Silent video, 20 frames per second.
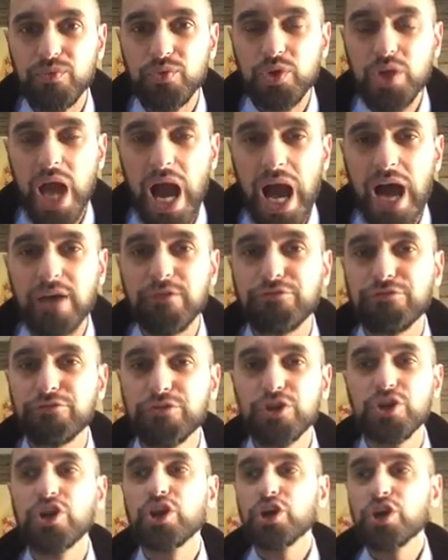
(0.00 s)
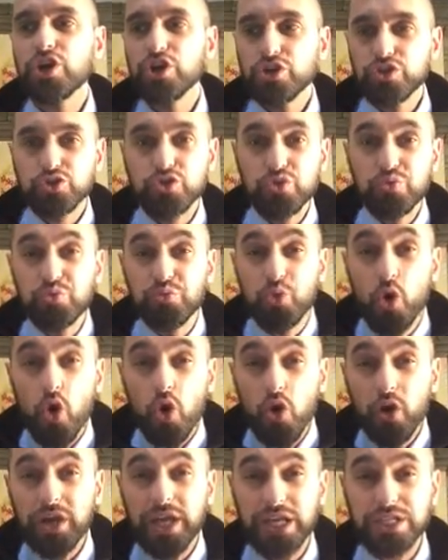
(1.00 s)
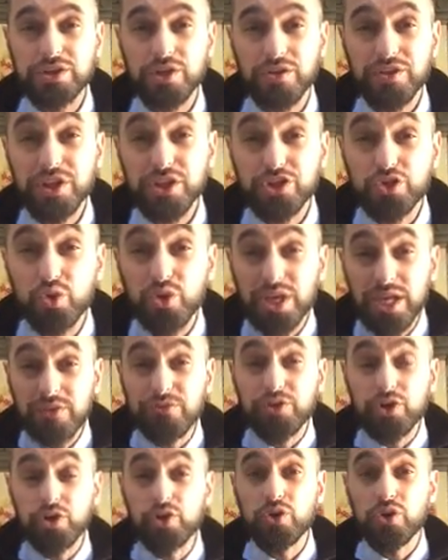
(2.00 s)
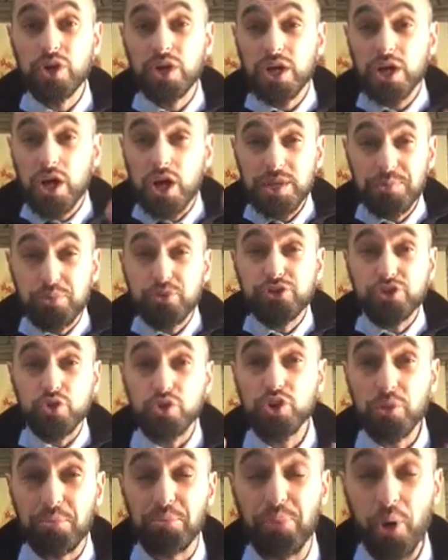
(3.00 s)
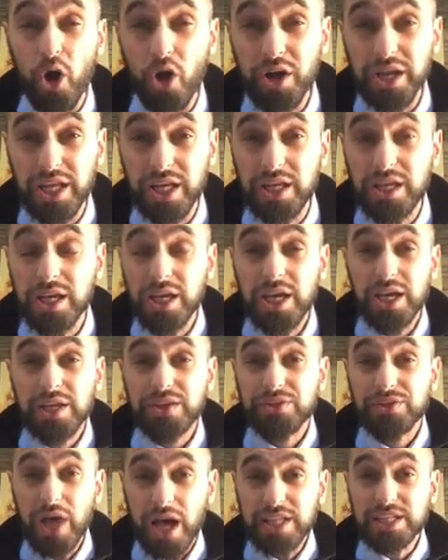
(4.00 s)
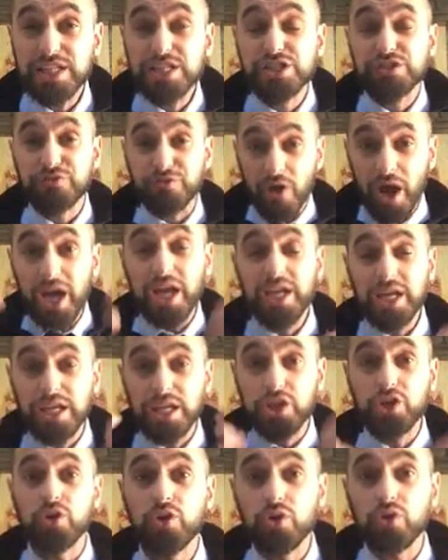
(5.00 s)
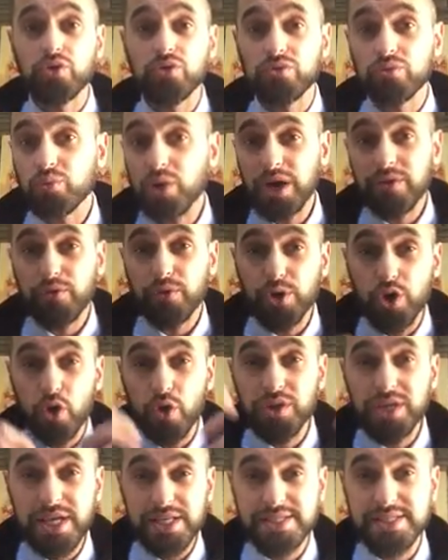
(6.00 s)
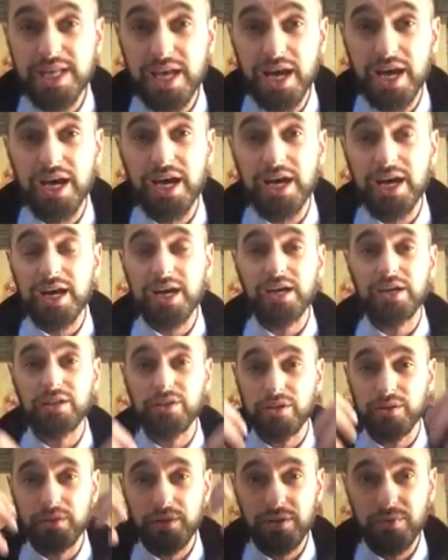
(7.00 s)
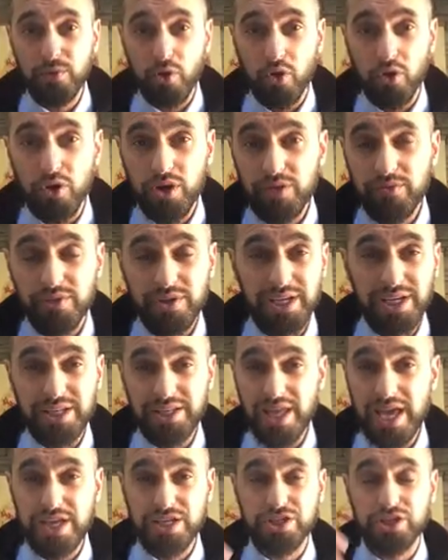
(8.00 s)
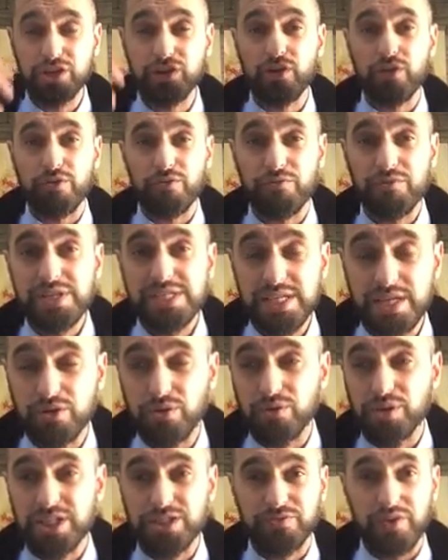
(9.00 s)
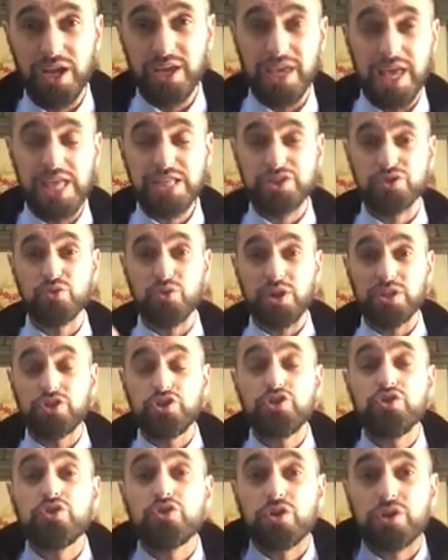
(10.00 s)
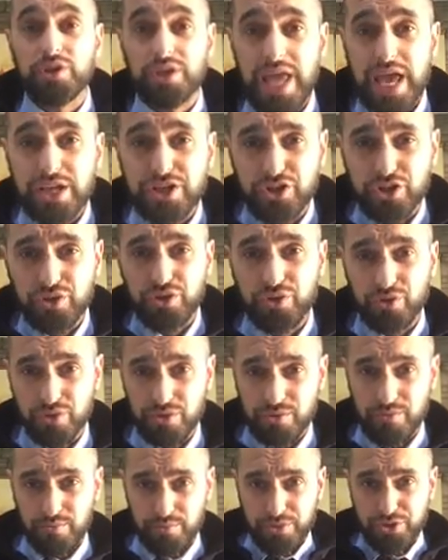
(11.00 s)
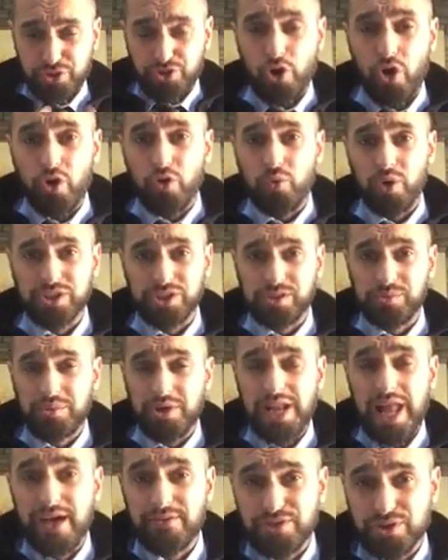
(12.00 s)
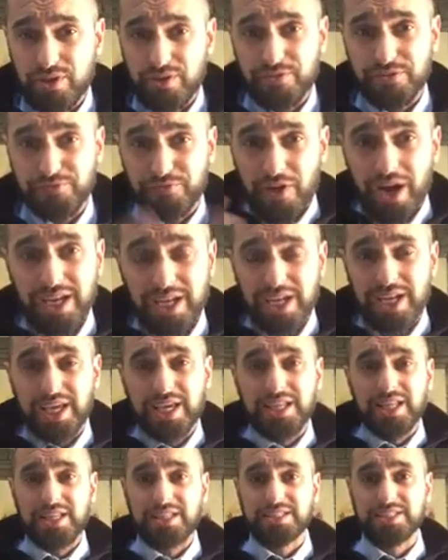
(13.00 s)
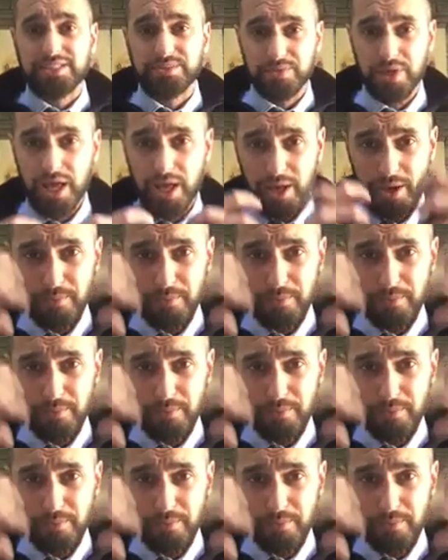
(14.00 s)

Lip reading: you have to go against your fear. So it puts you in a body that is fighting you, whatever we call Yetzirah, or evil inclination, or physical, is fighting against you. And your nature, your soul wants to be alive, so it's fighting and it's